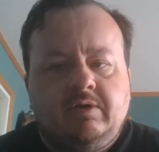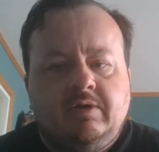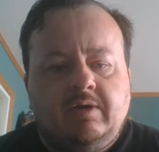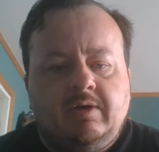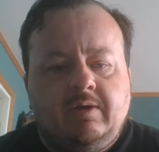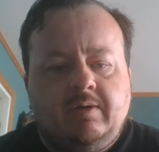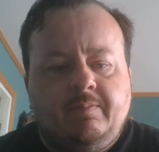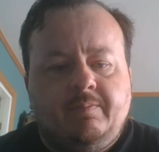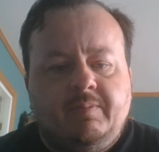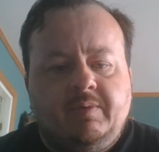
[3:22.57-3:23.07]

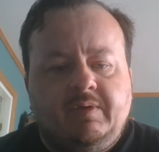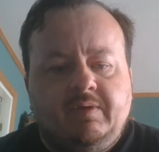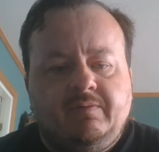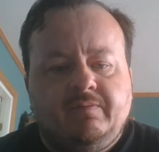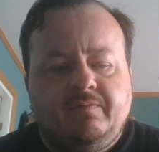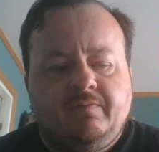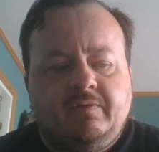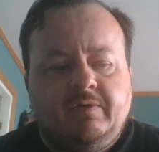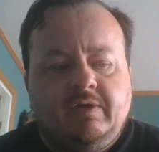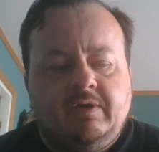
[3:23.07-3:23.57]
a
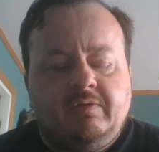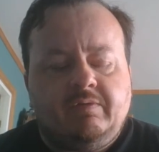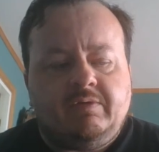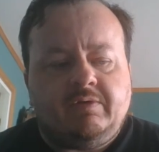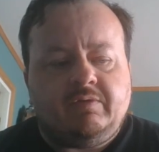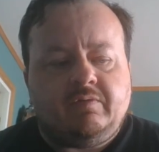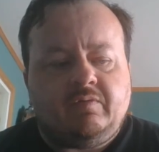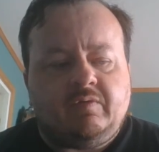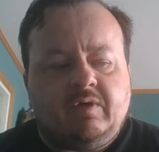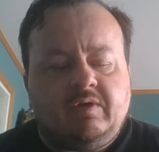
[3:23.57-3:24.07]
big
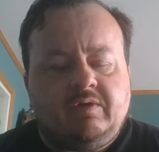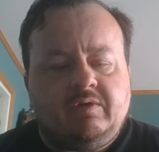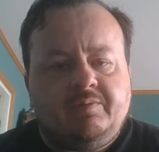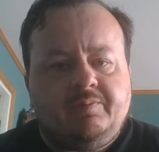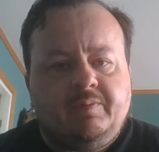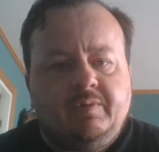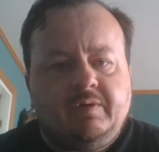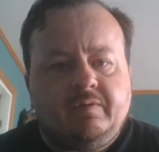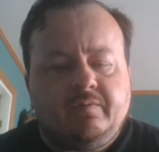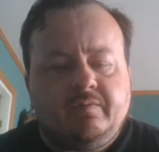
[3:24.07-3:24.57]
favorite, rather
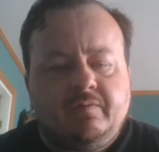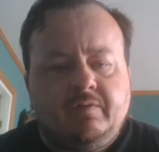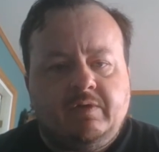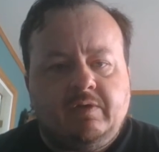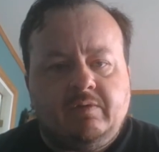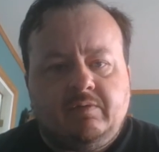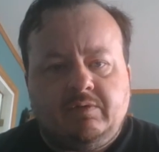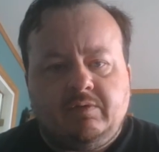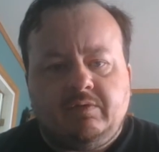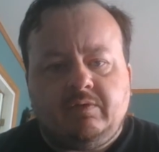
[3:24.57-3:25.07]
big
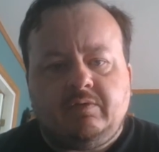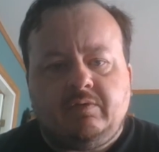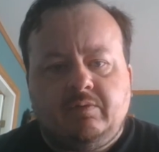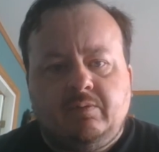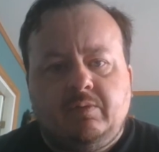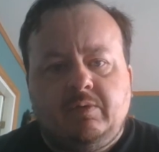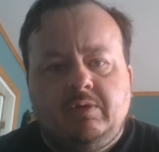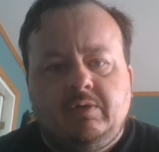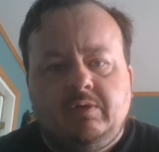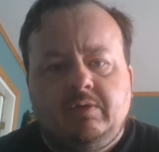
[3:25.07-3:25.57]
favorite
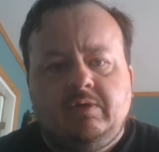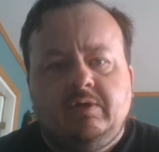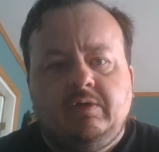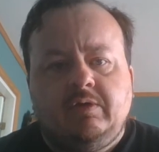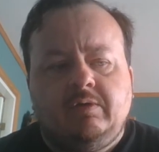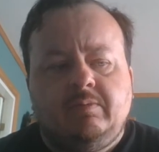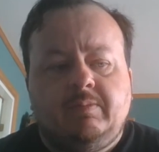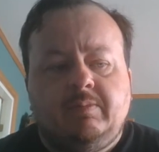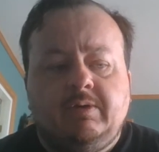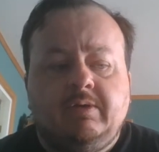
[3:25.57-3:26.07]
to win here.